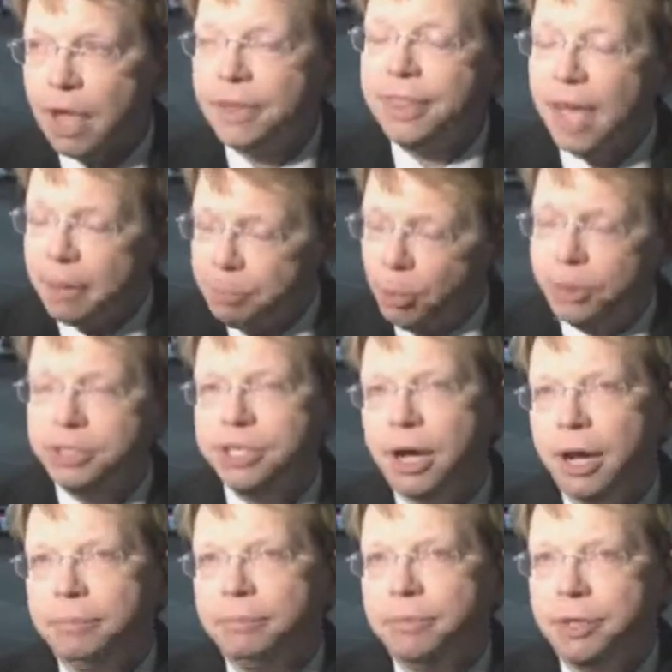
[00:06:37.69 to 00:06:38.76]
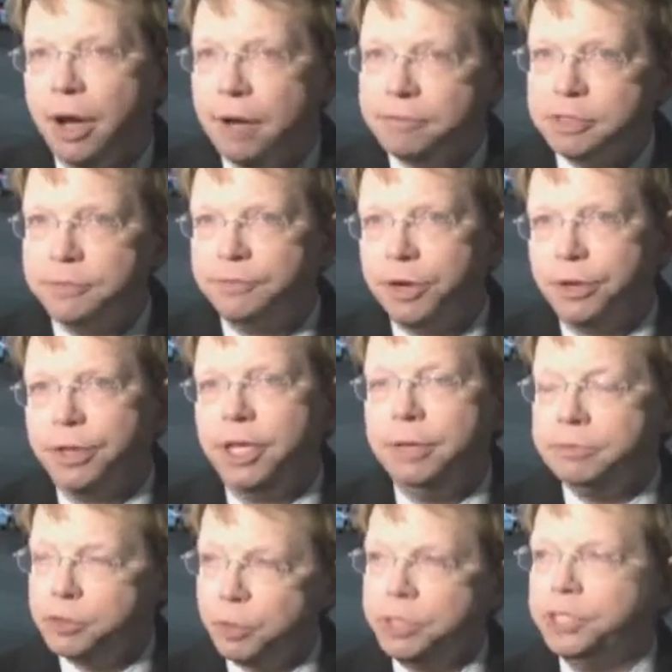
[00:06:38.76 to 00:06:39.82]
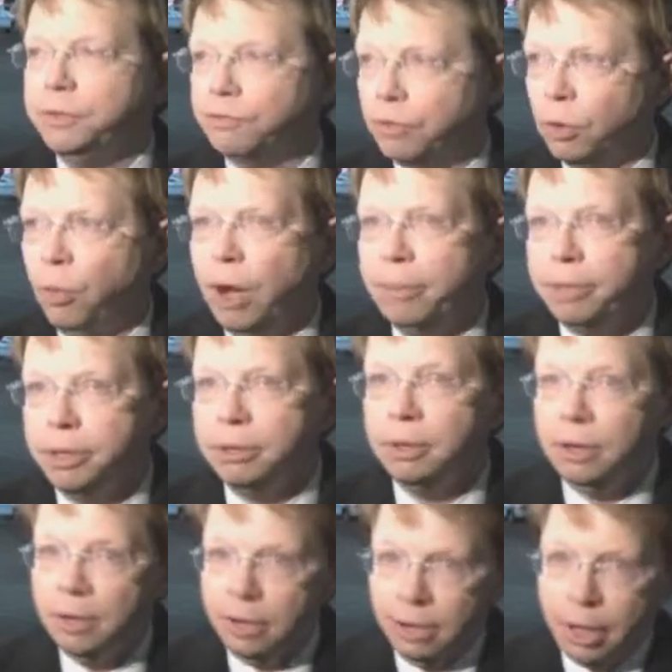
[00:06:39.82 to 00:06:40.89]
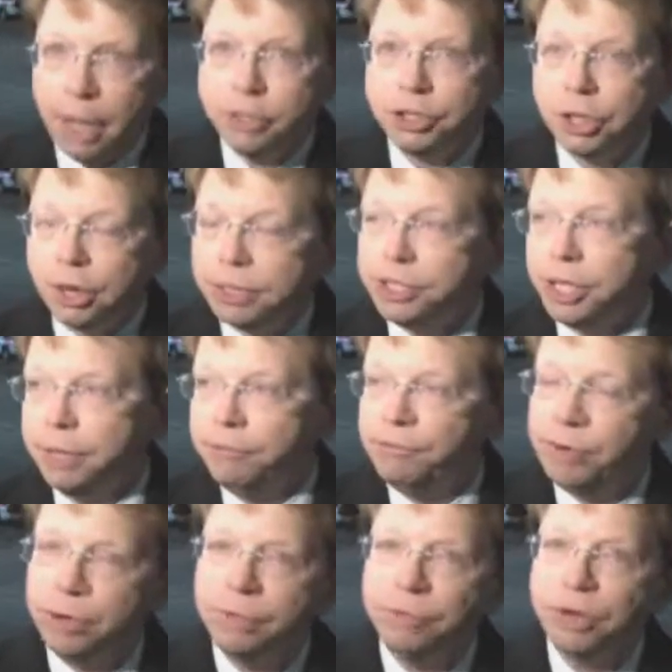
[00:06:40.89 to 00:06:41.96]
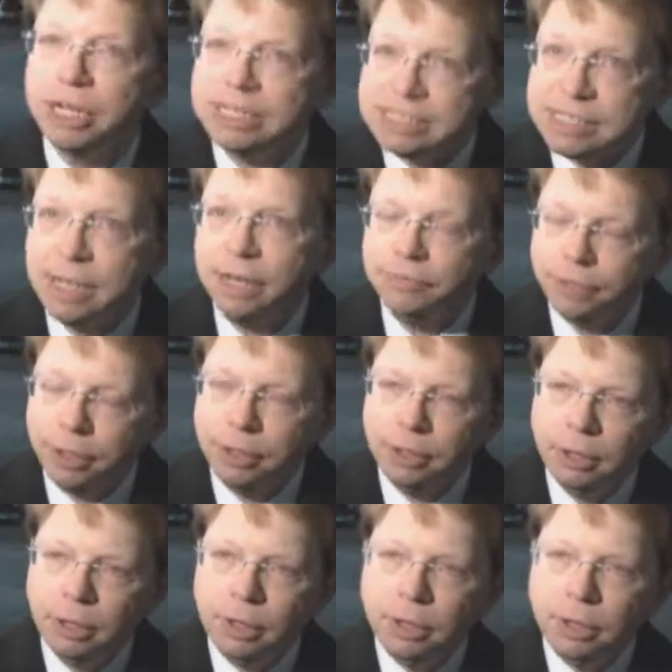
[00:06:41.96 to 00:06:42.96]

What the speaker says: At that point in time, the officer, fearing that he was reaching for a weapon and charging him, fearing for his safety,